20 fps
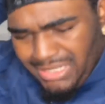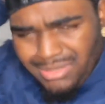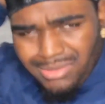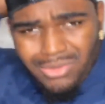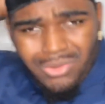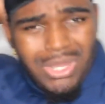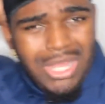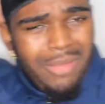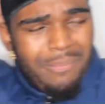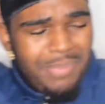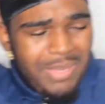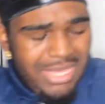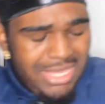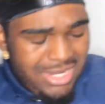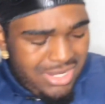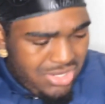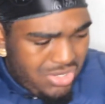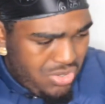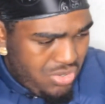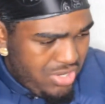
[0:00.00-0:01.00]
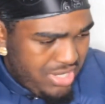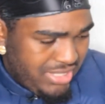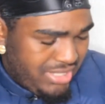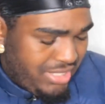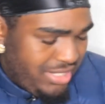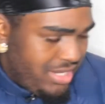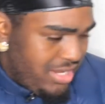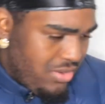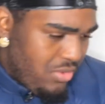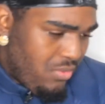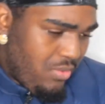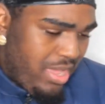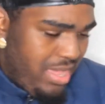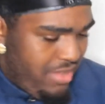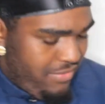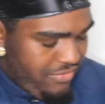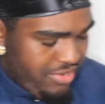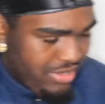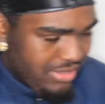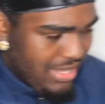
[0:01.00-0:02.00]
while being a COARSE
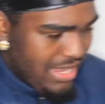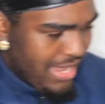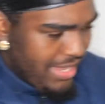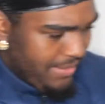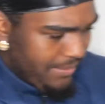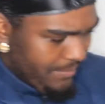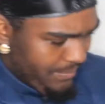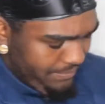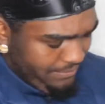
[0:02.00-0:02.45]
waver.